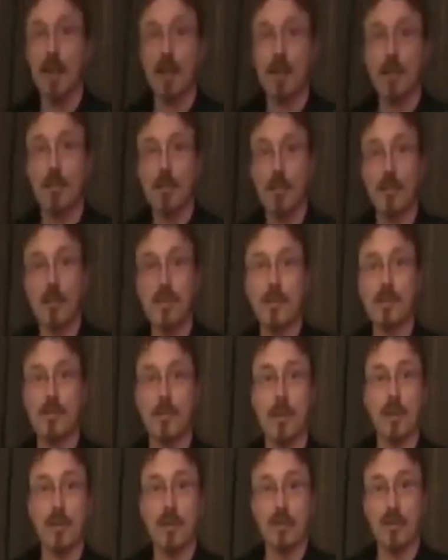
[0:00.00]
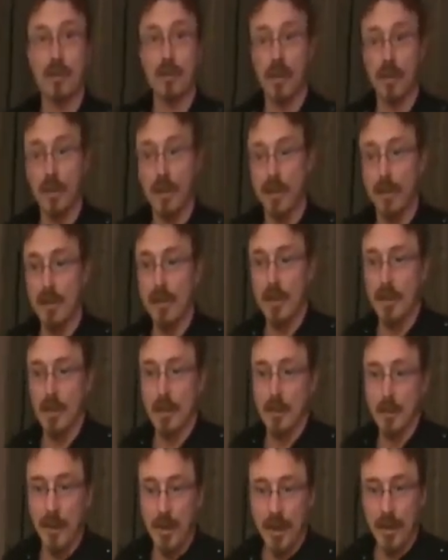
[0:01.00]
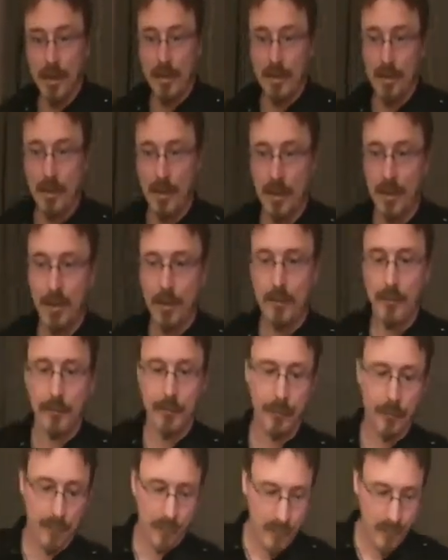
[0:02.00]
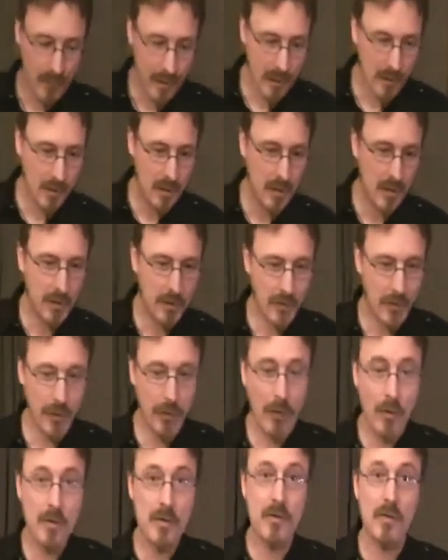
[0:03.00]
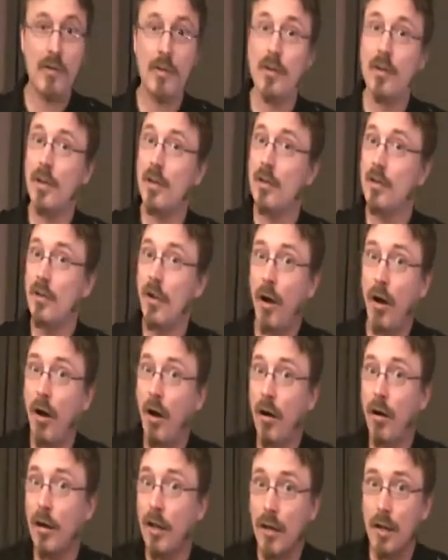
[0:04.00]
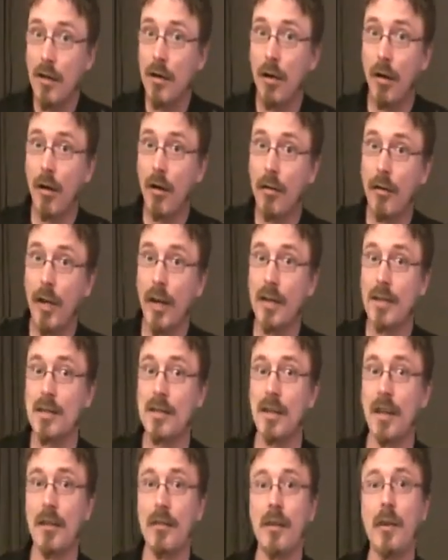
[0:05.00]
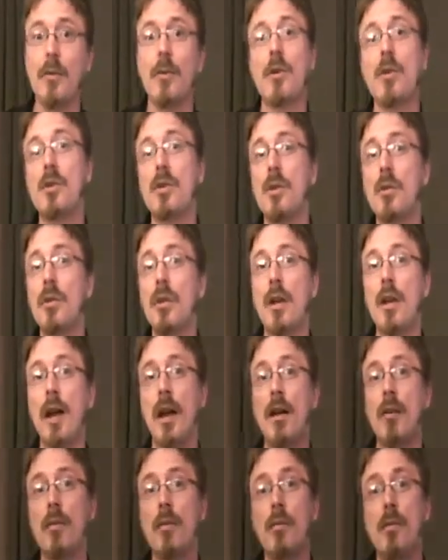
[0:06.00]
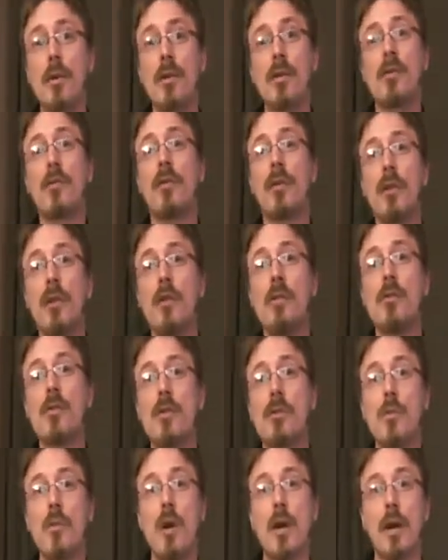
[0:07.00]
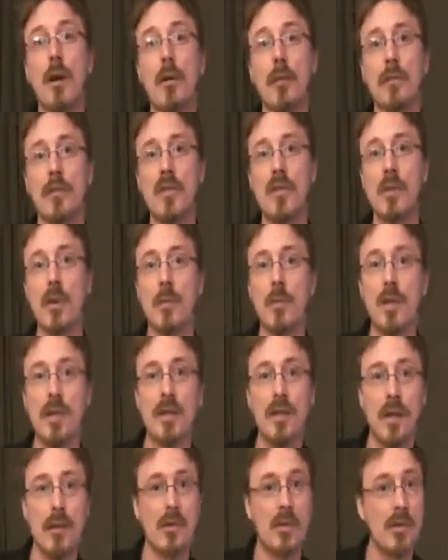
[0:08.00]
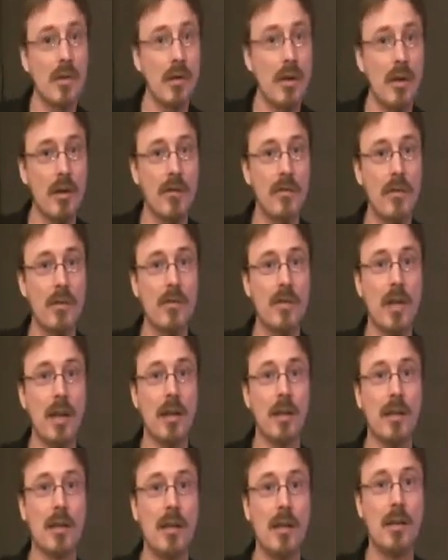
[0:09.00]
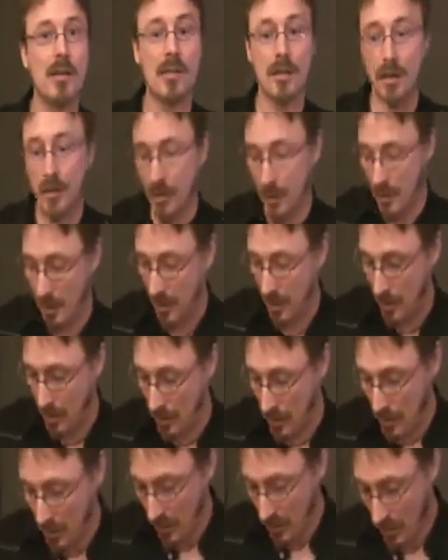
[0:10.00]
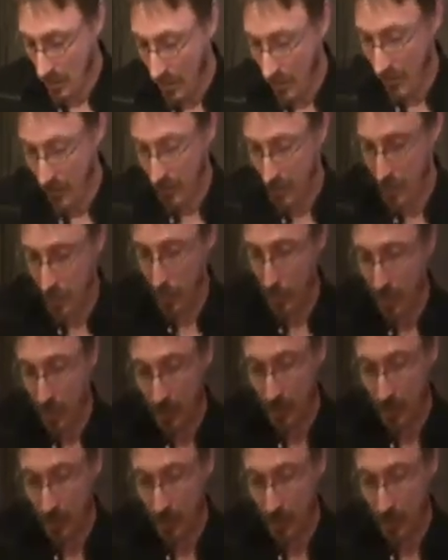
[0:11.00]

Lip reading: and it works wonderfully. But for those of you that aren't into all that stuff, I want to show you how it works for you as well. So I'm going to demonstrate a few techniques on a fixed